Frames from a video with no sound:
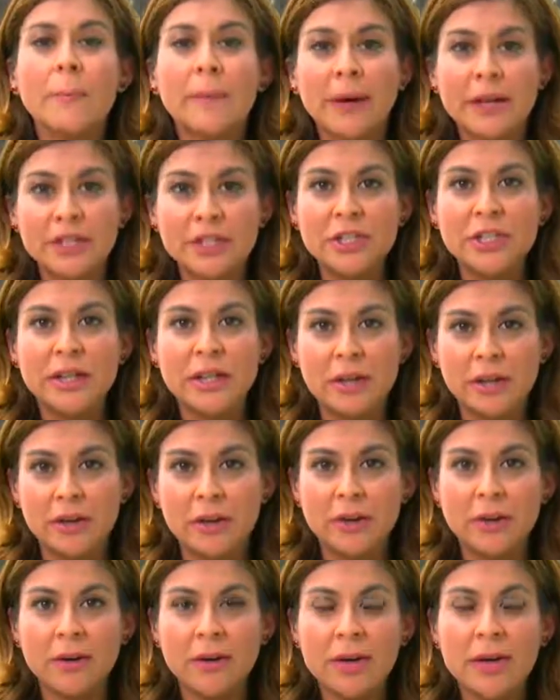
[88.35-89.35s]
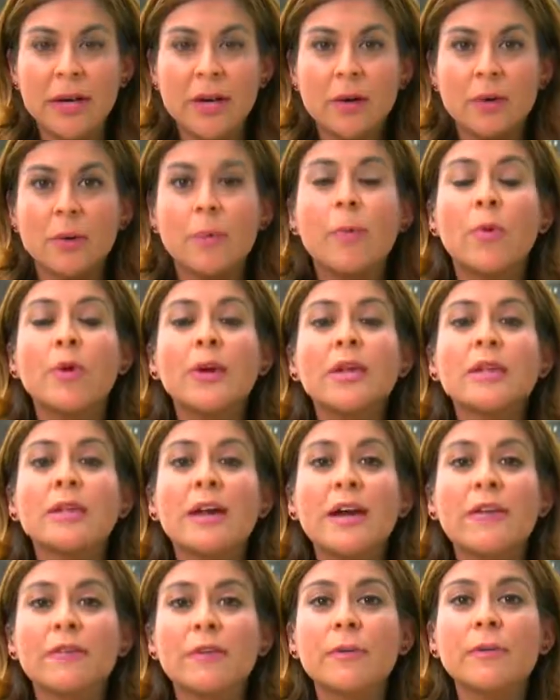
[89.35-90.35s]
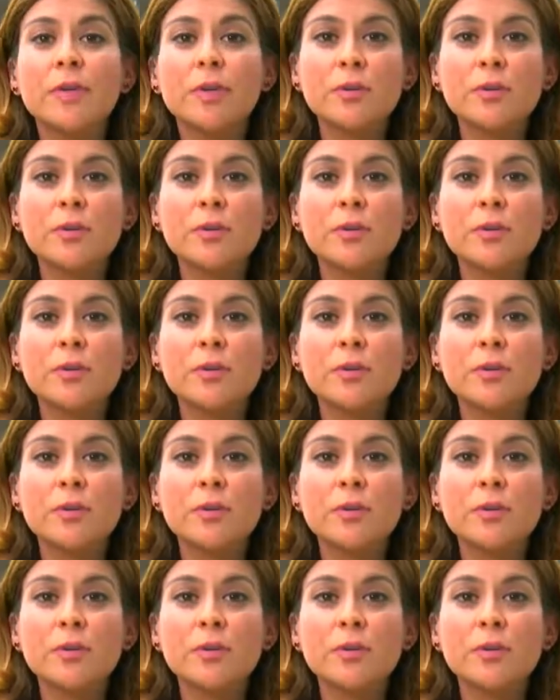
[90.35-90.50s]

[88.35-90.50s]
budget here. Reporting live from